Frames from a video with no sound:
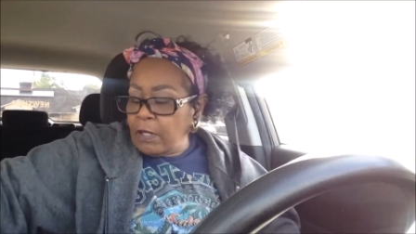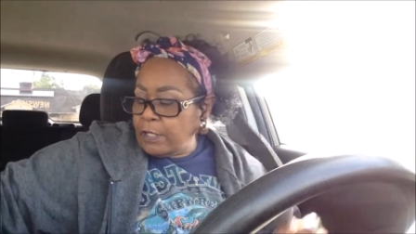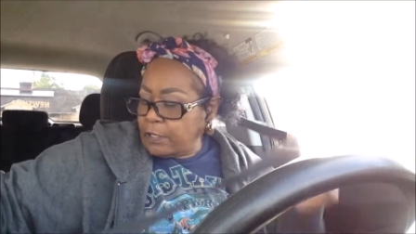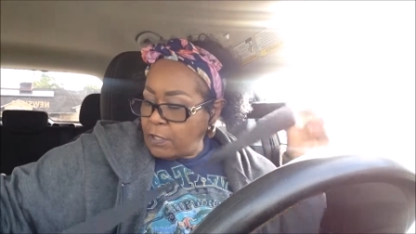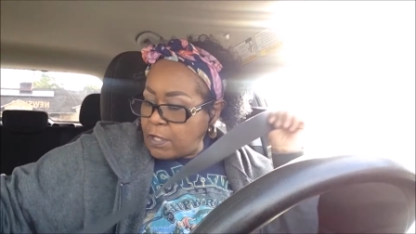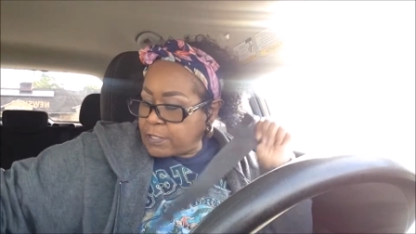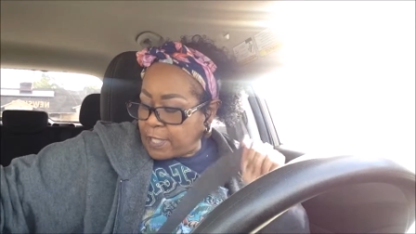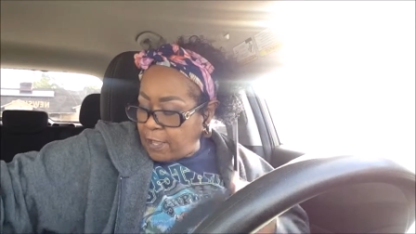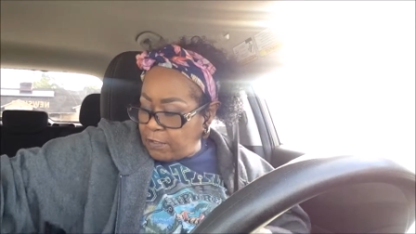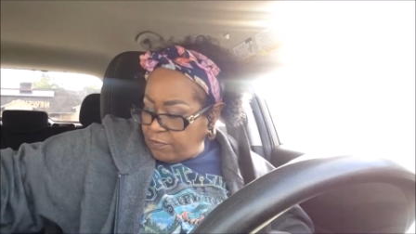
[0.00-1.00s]
kind of lost
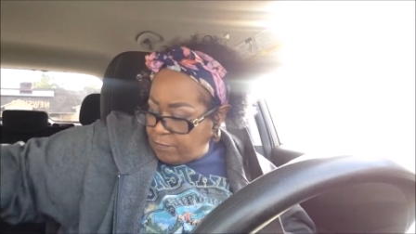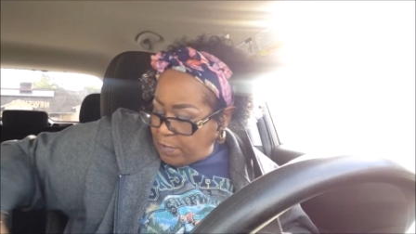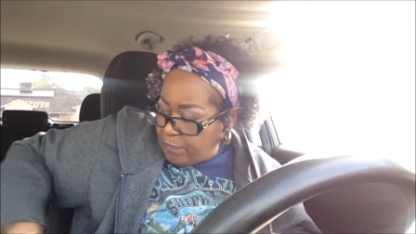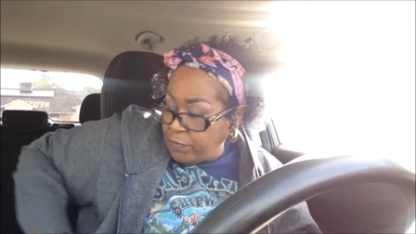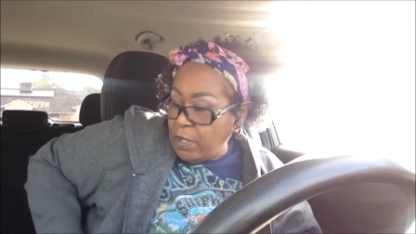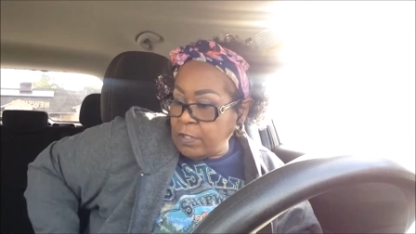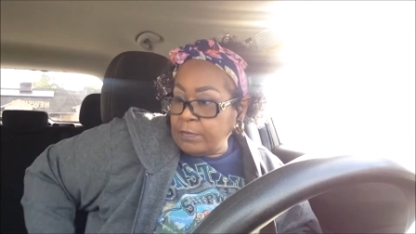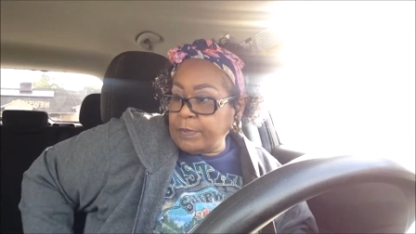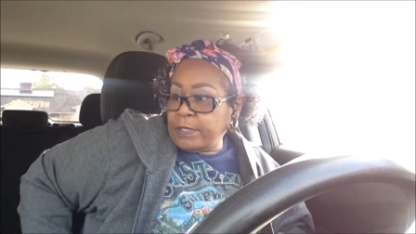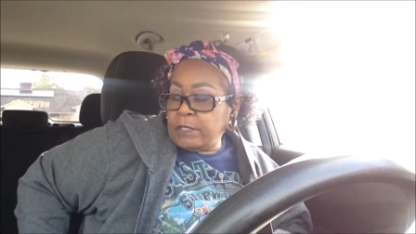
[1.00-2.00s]
count of my
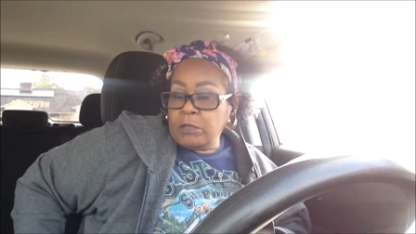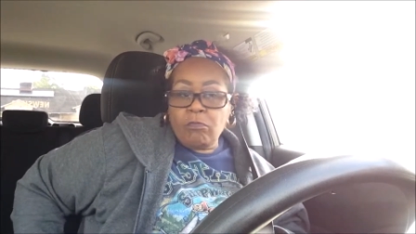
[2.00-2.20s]
vlogmas.